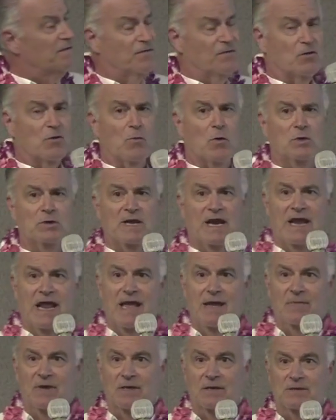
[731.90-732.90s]

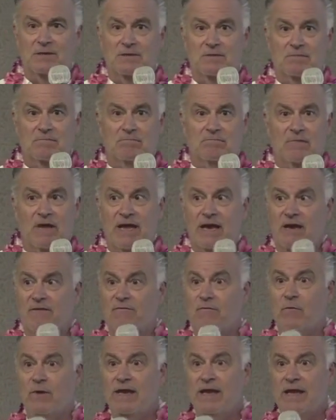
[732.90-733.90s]
thermodynamics. And
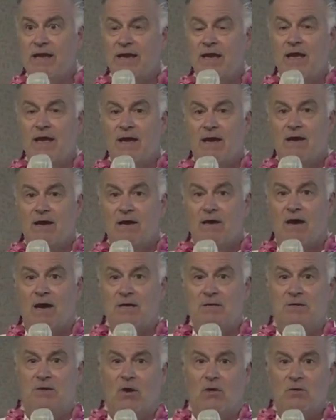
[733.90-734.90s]
if we
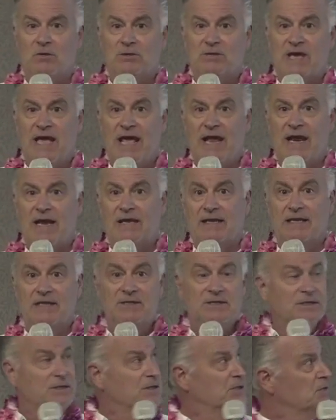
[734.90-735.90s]
adults had to
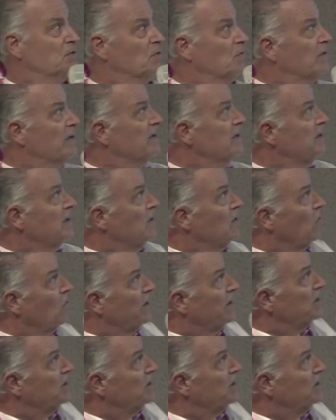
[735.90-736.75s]
listen to it, what it